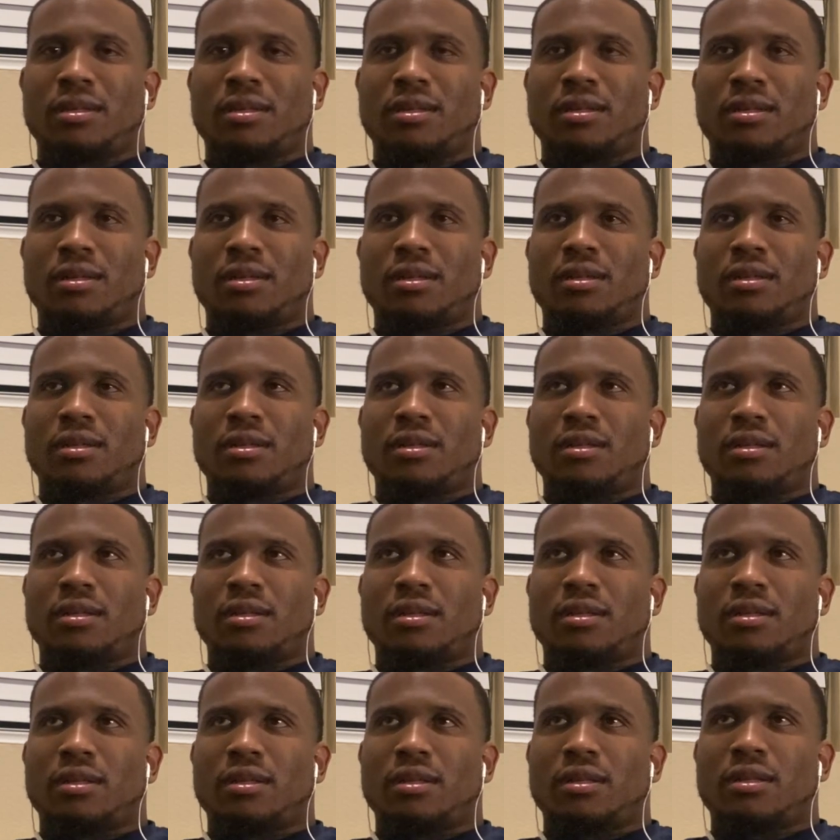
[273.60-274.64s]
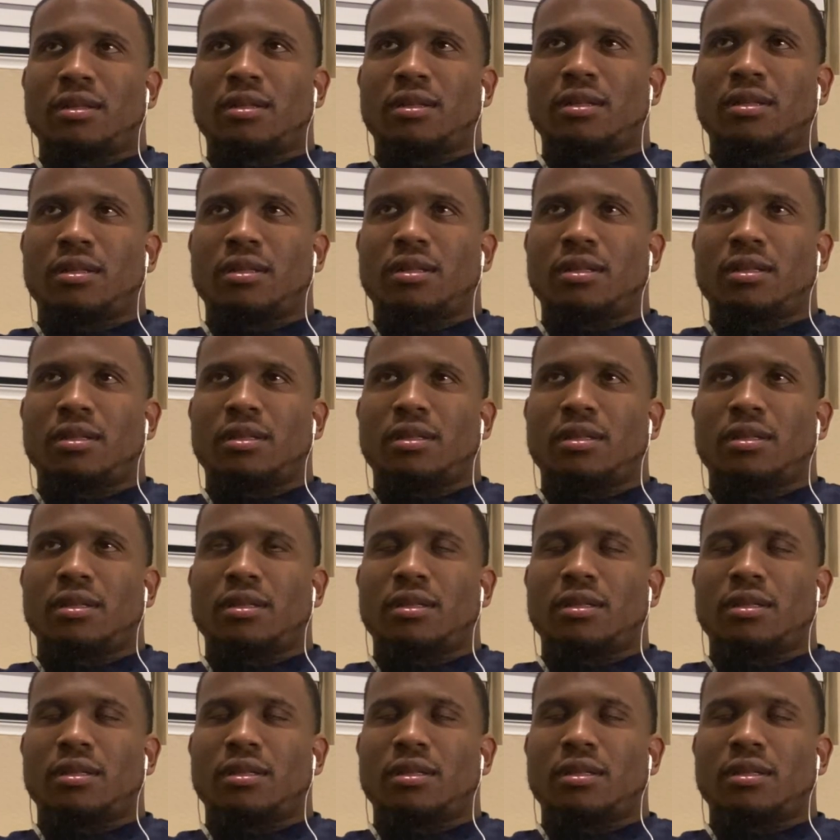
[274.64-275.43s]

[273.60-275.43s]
Nothing is said.